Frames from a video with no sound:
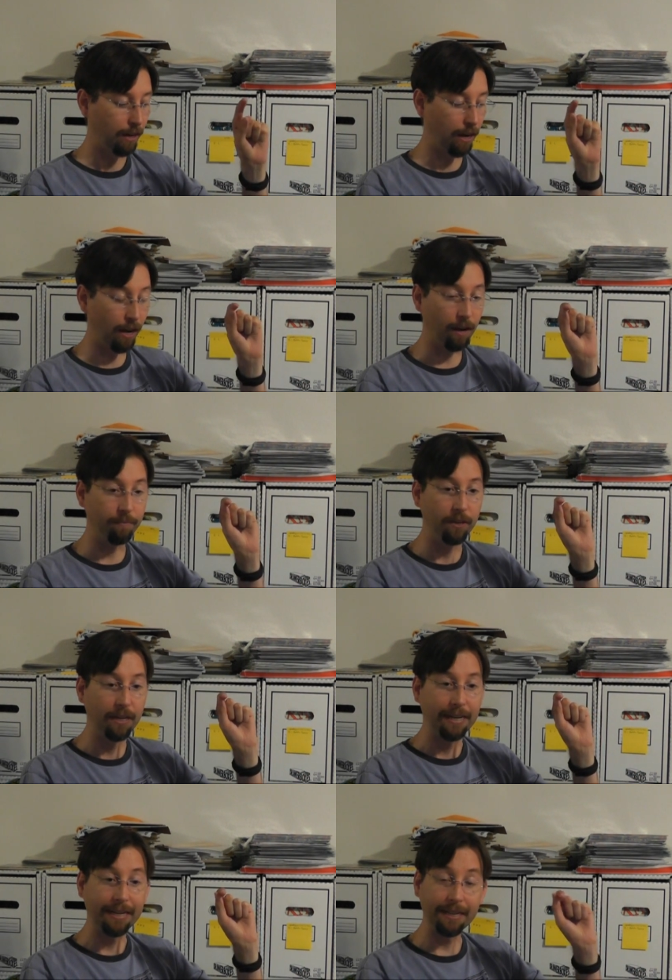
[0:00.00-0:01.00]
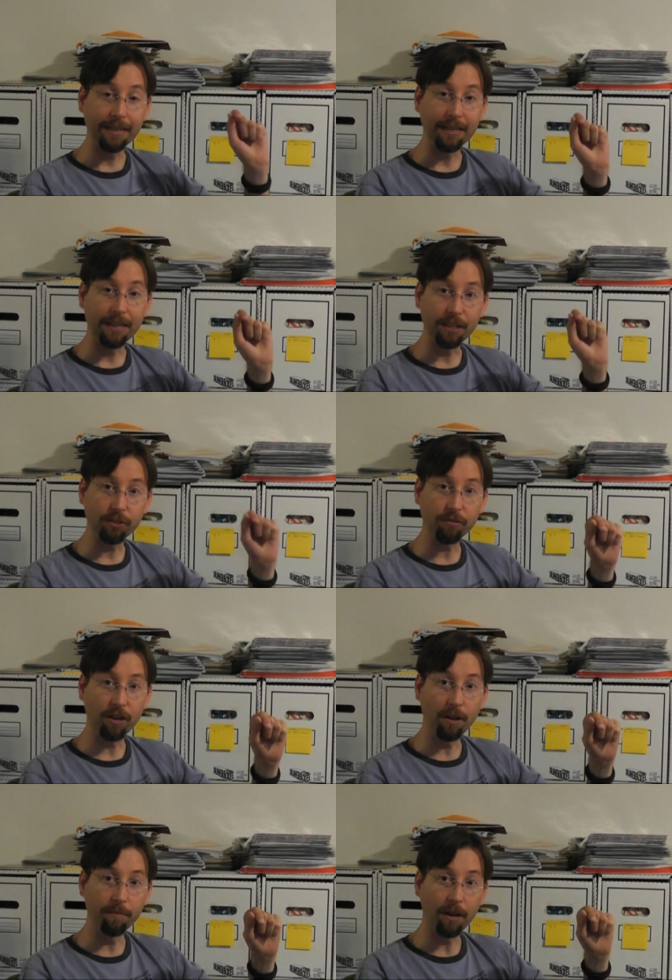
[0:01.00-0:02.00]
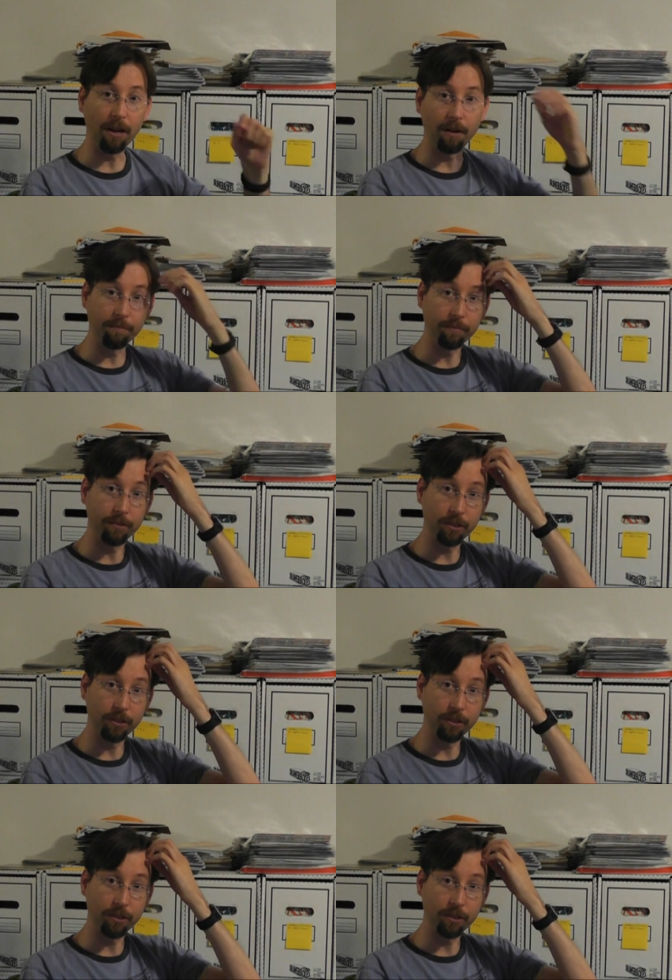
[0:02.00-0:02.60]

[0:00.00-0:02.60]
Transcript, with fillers: Um, he he's from um,